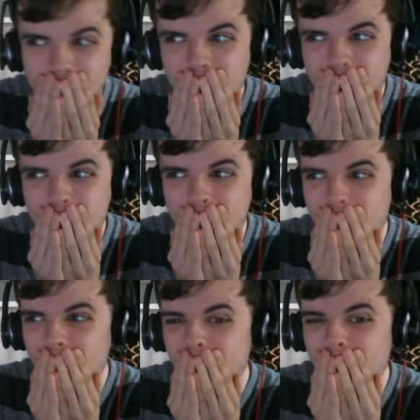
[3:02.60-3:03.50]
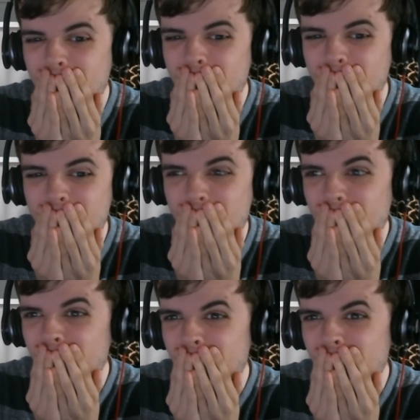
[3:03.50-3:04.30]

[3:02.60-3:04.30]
(silence)